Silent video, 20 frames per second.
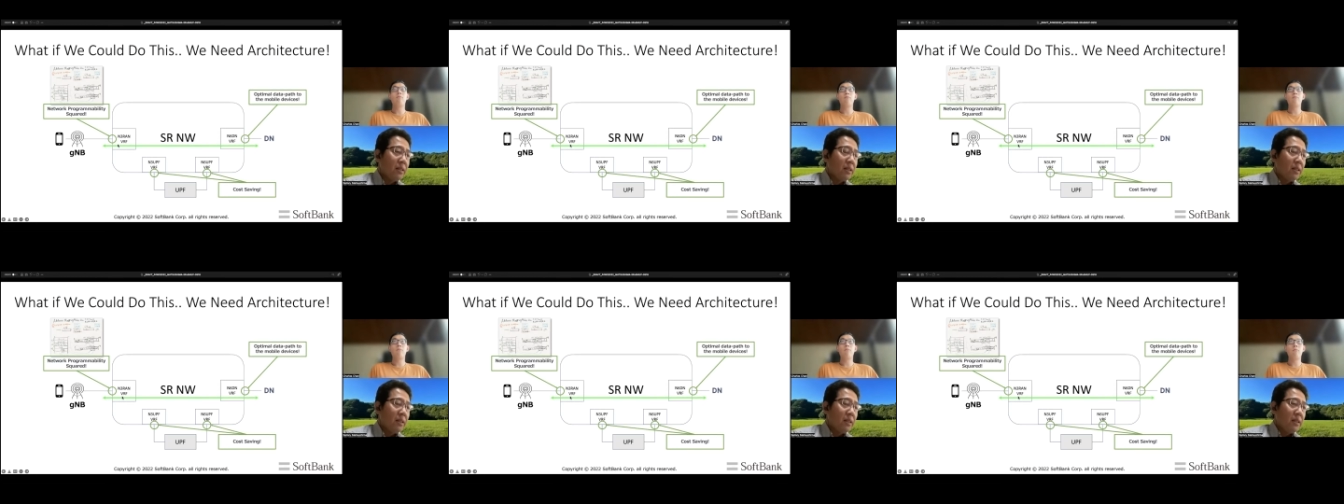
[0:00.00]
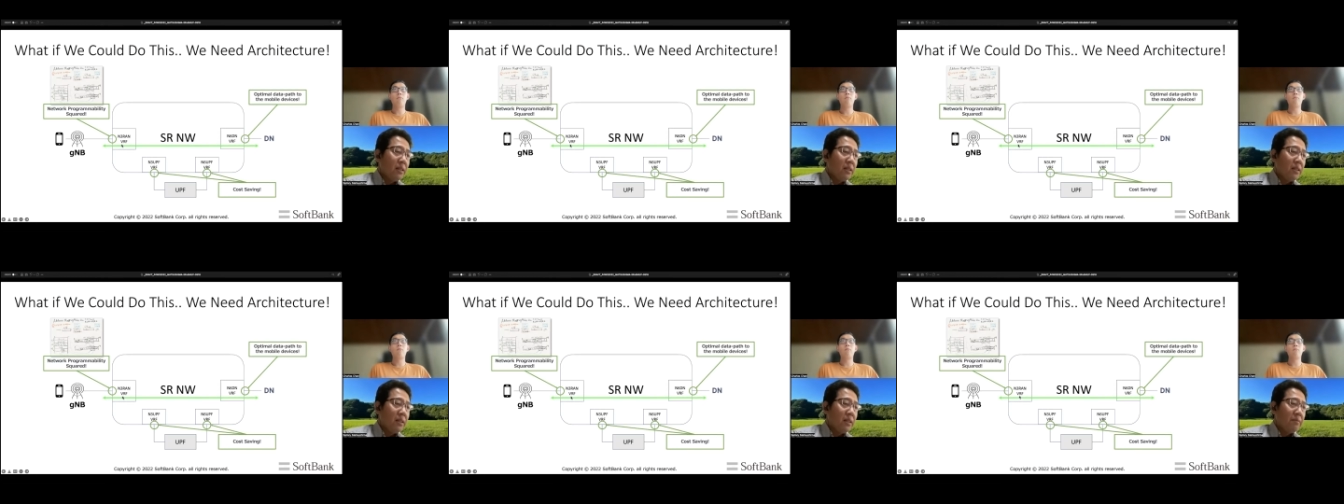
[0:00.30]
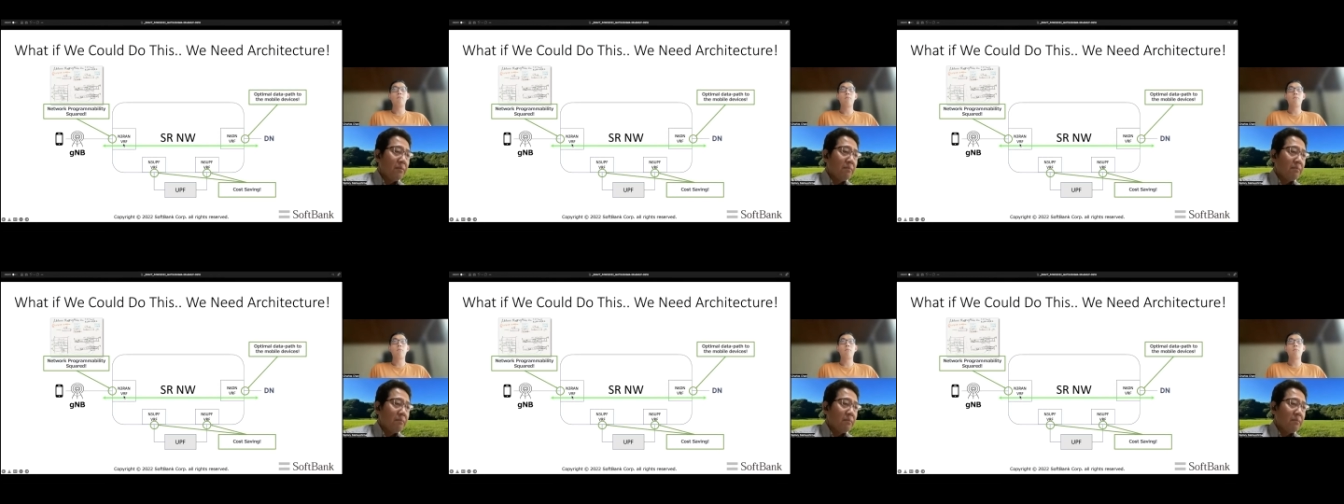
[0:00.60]

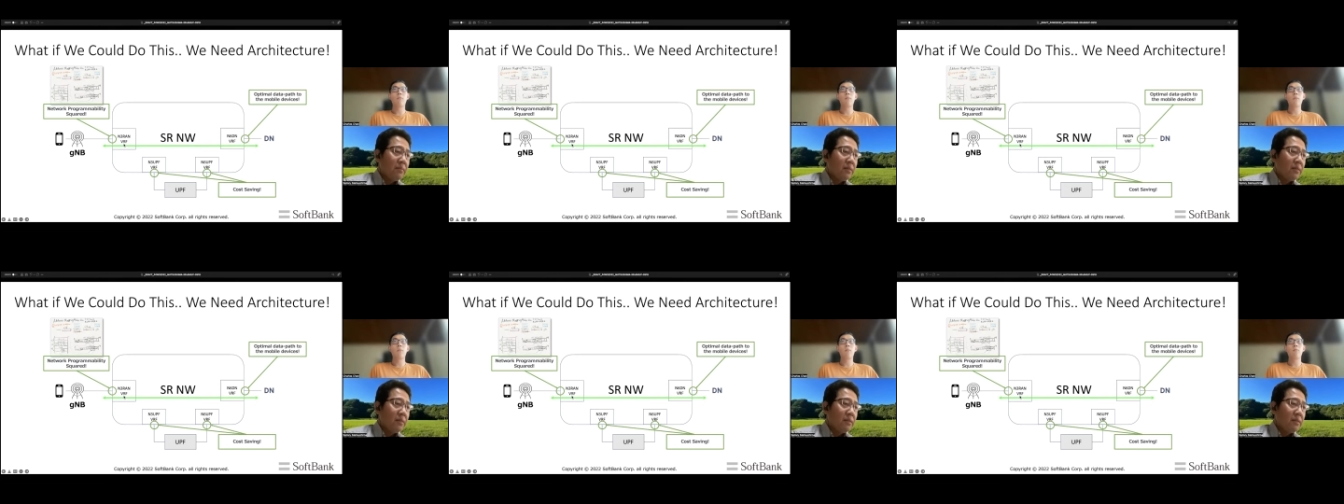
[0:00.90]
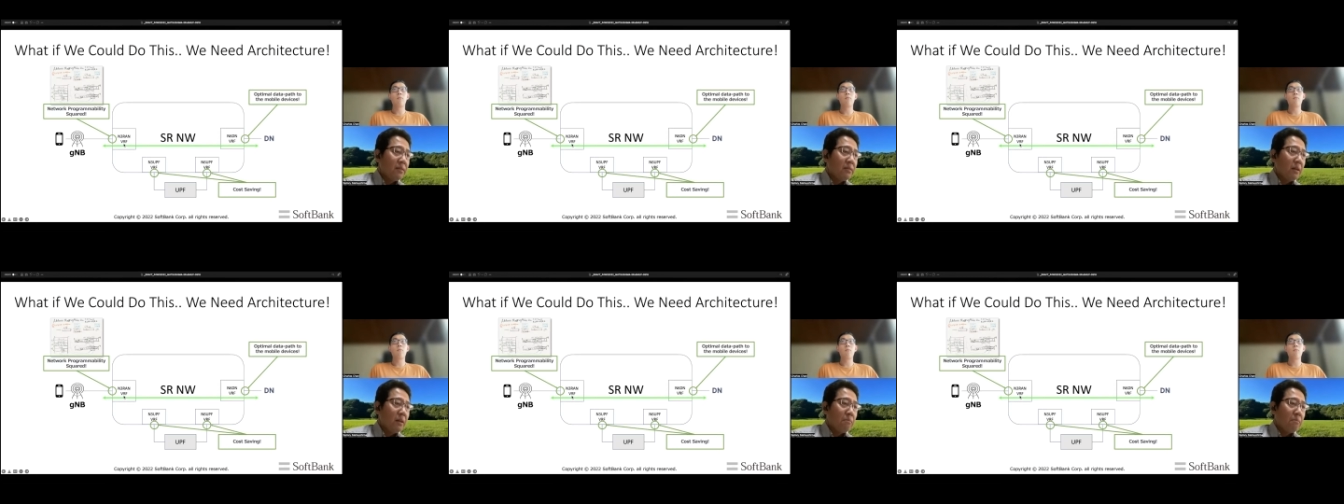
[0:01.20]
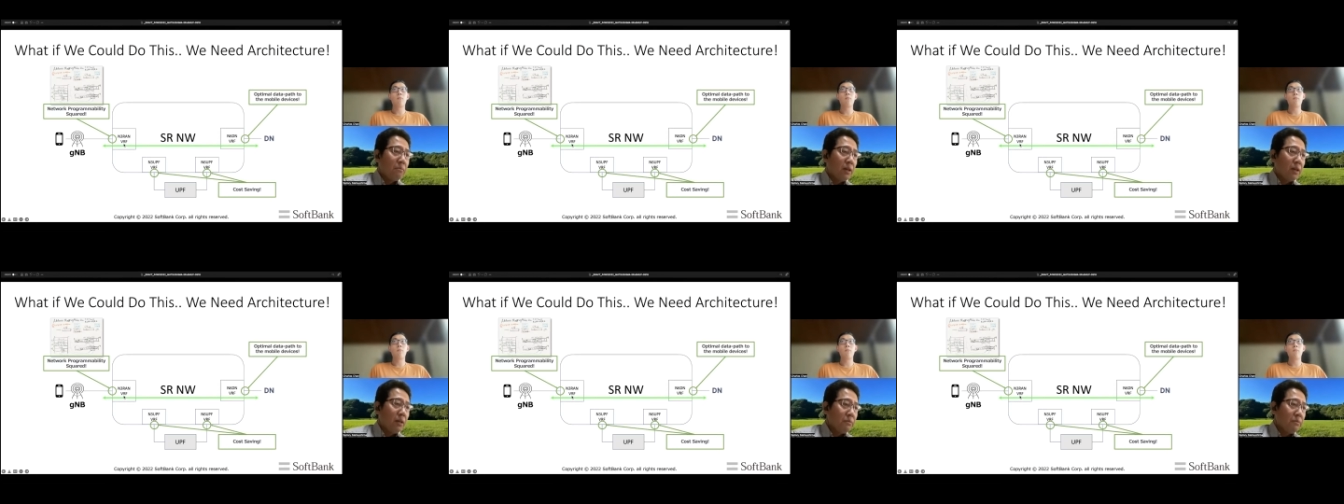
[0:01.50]
in some
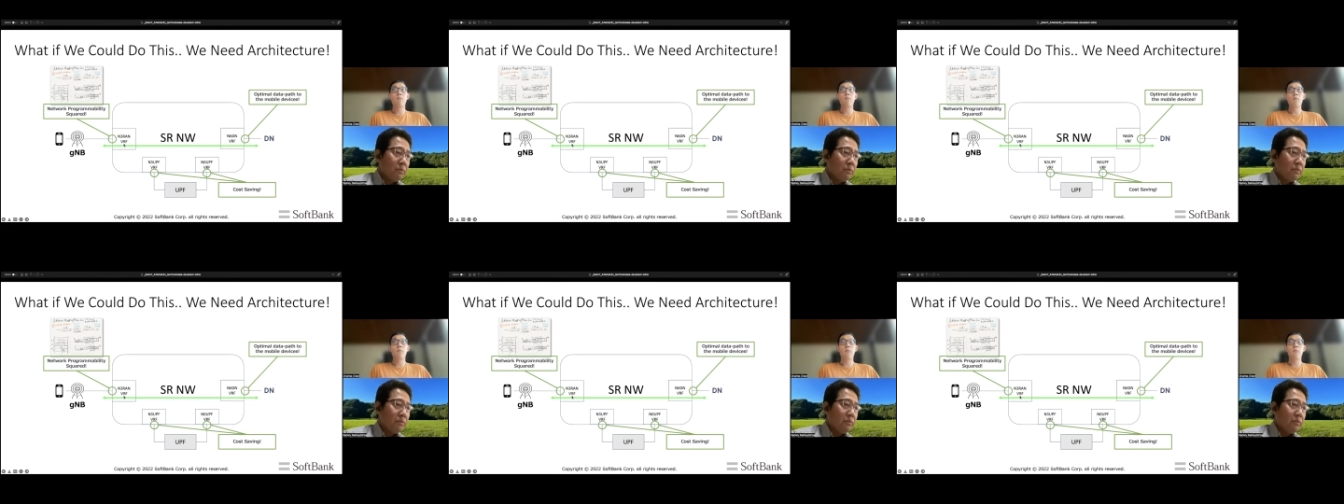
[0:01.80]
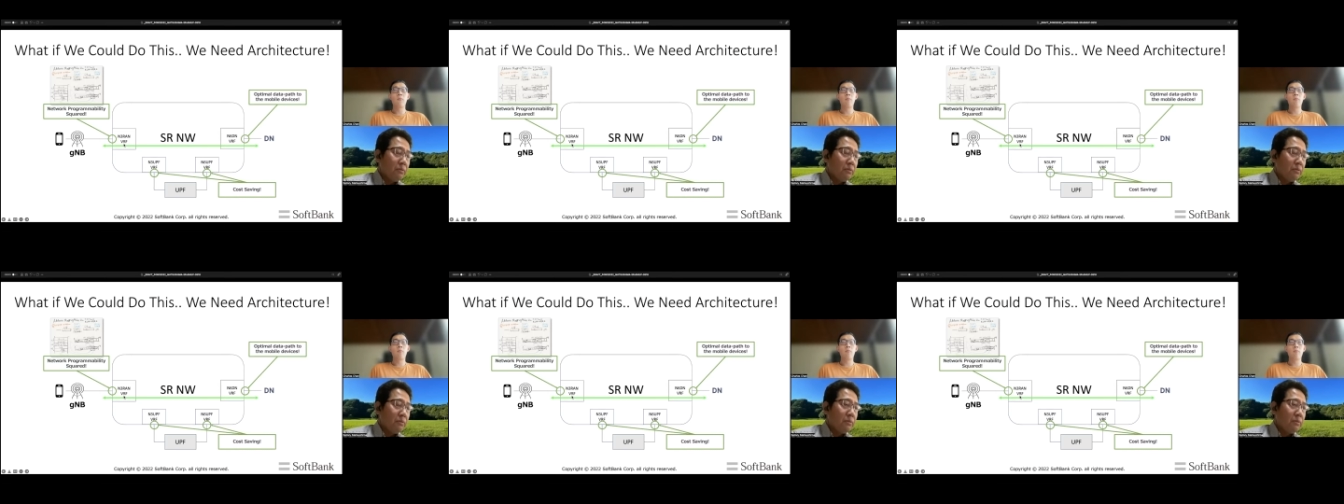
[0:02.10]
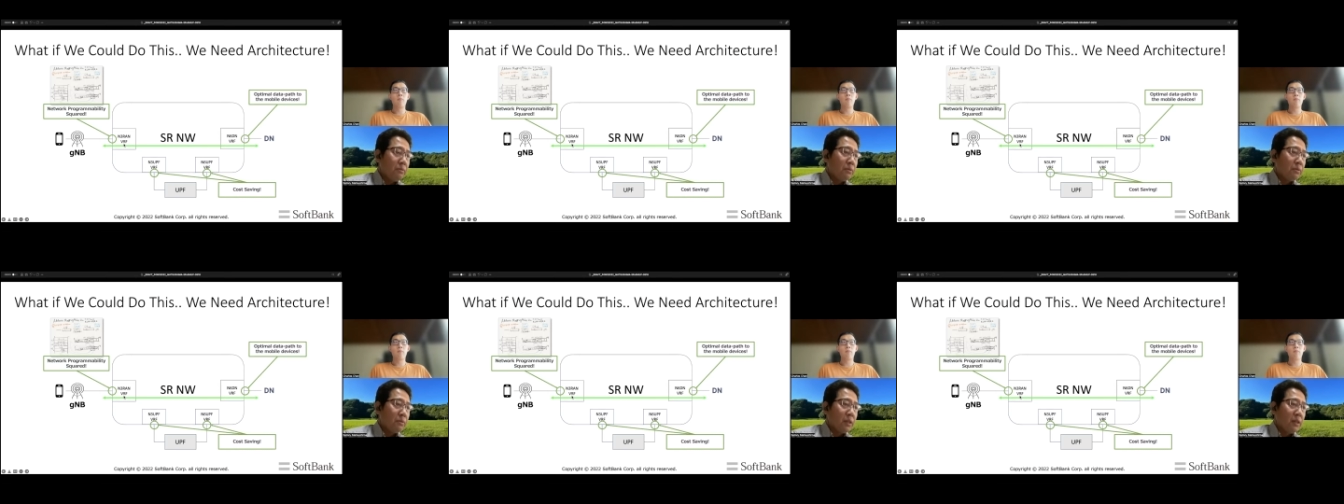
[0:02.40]
buf
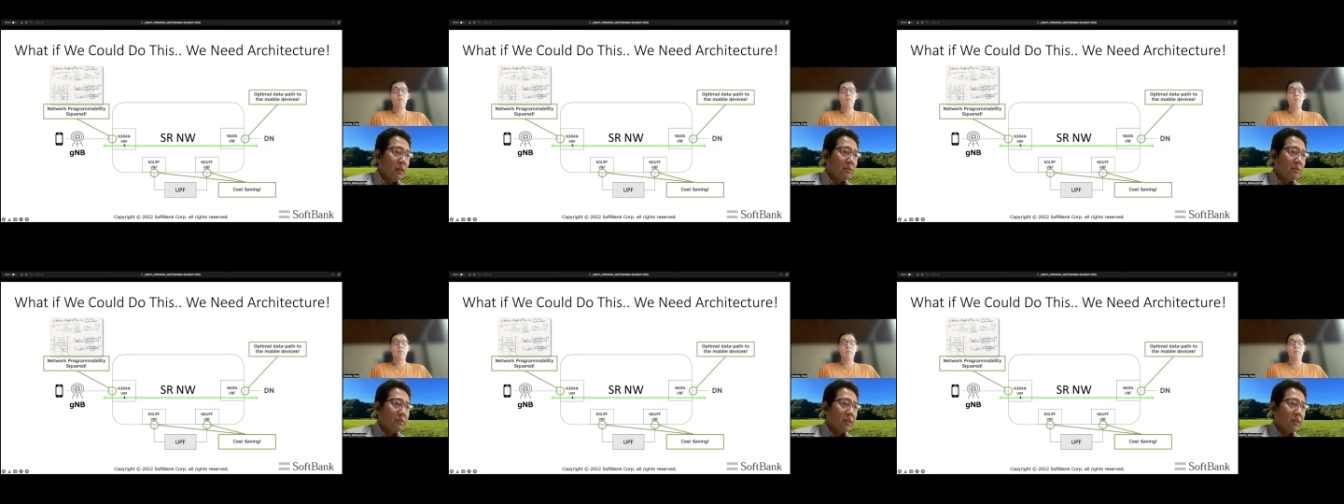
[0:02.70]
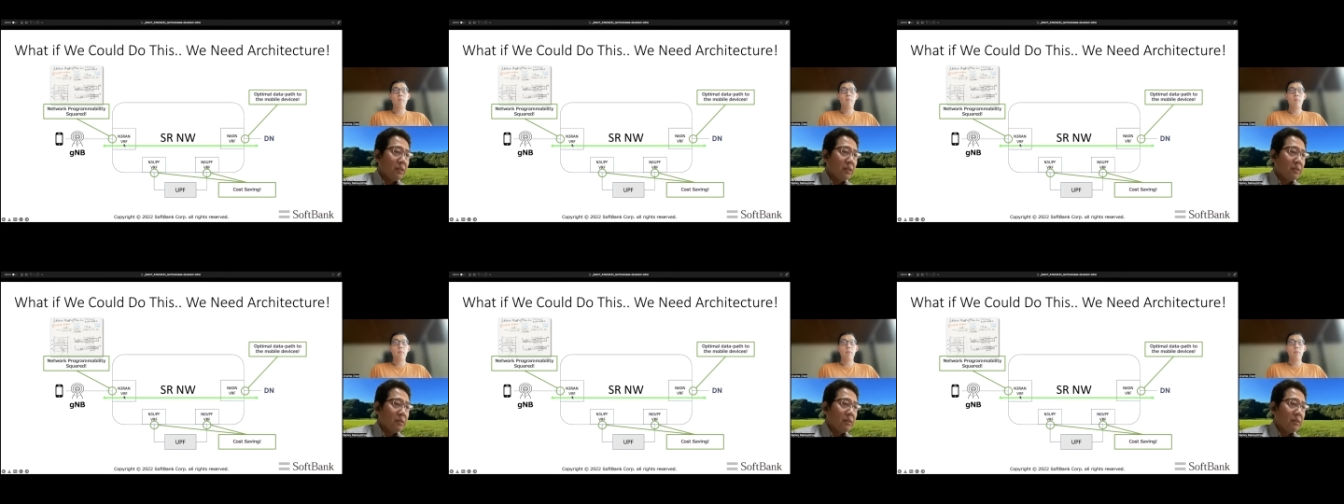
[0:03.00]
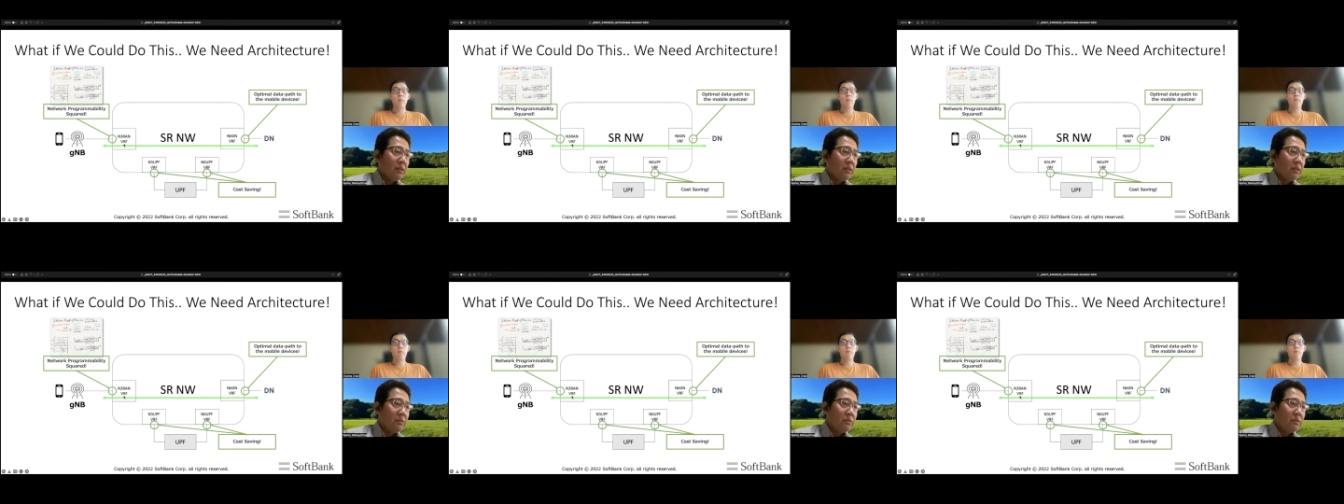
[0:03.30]
for the N6,
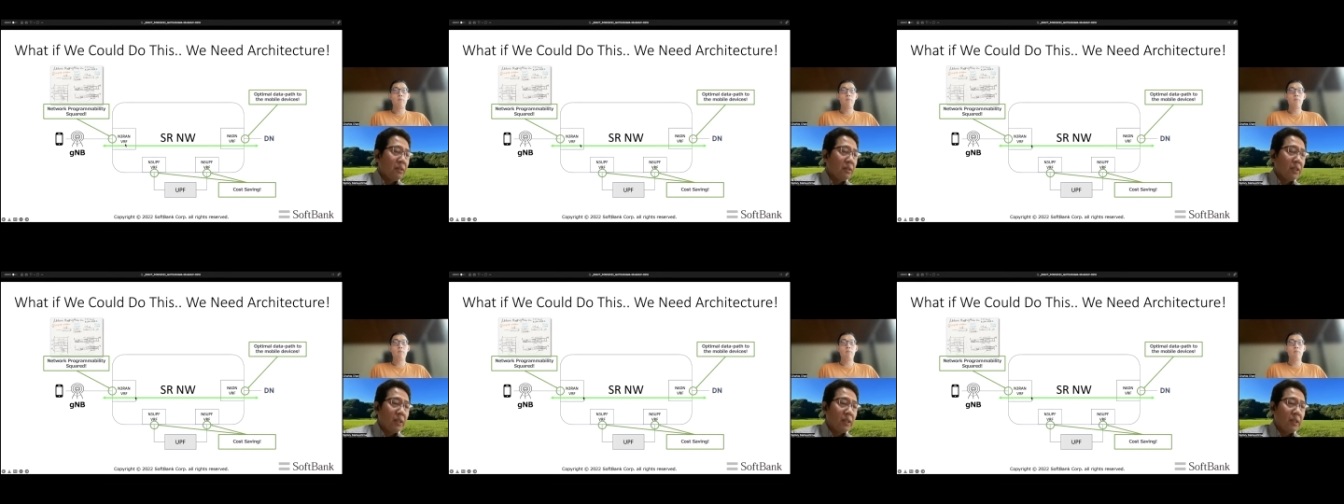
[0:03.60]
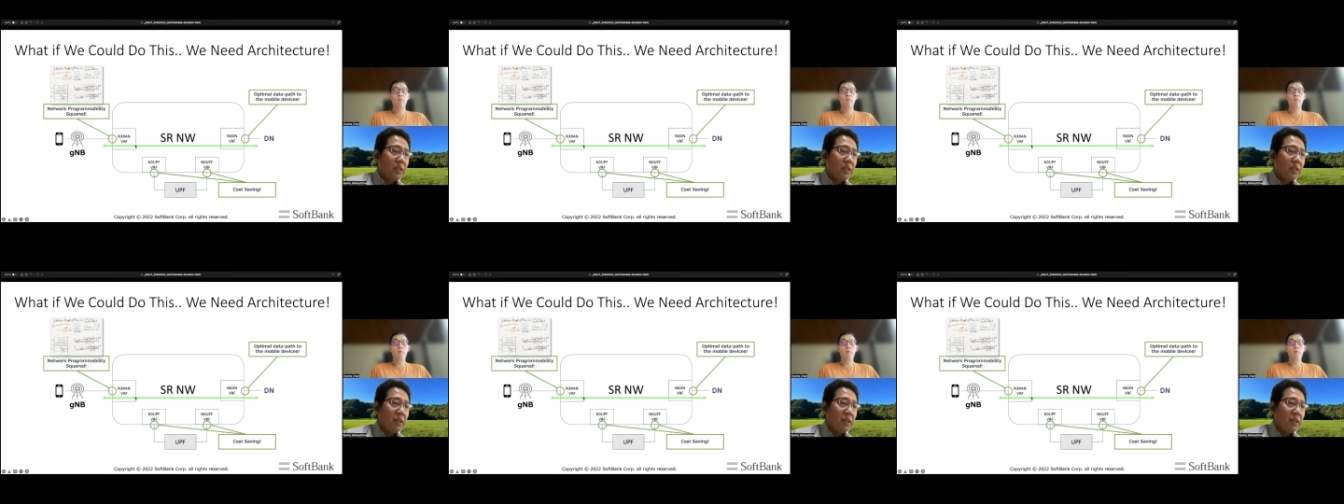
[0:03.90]
N3,